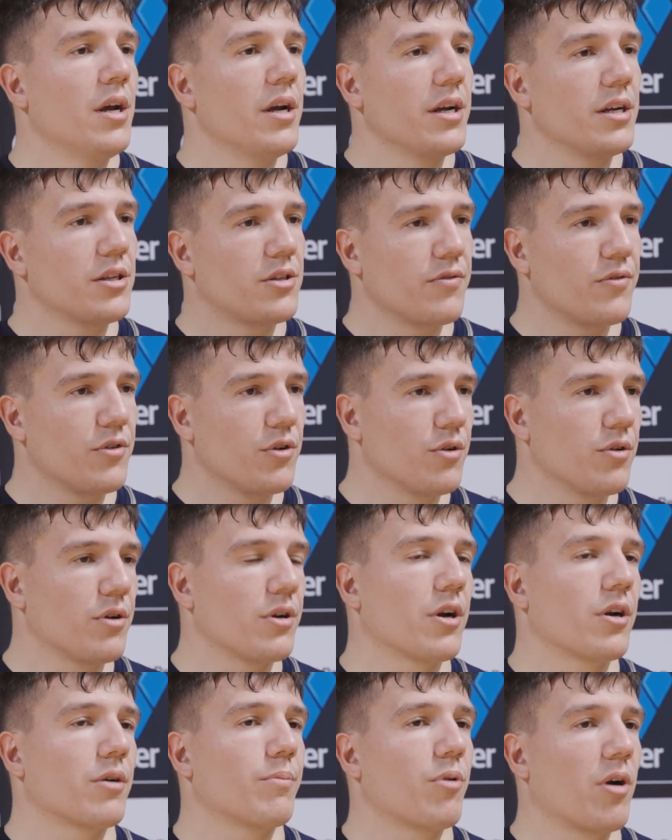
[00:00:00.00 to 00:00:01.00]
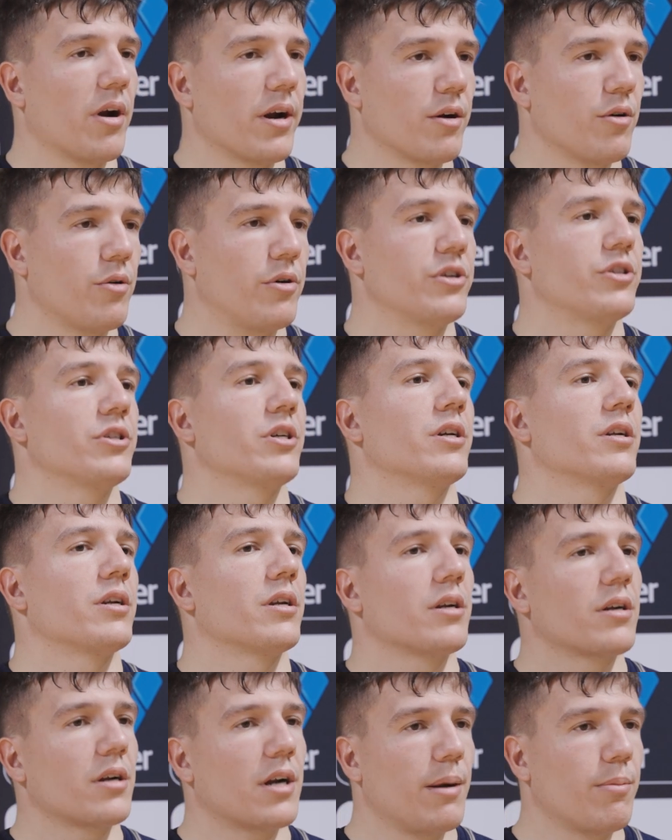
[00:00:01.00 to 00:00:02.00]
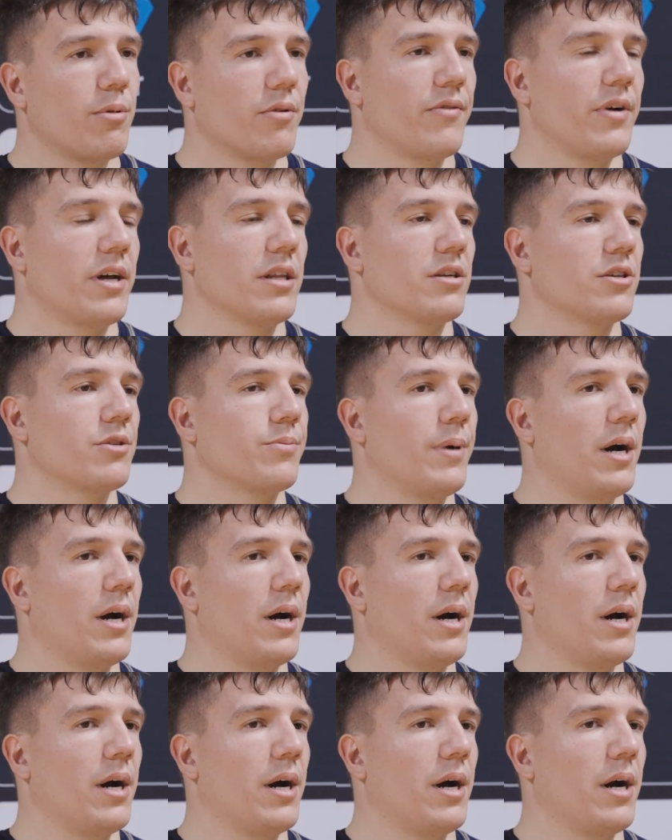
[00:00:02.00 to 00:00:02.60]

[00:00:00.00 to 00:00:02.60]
interview, Brian Gorgon and a couple of others.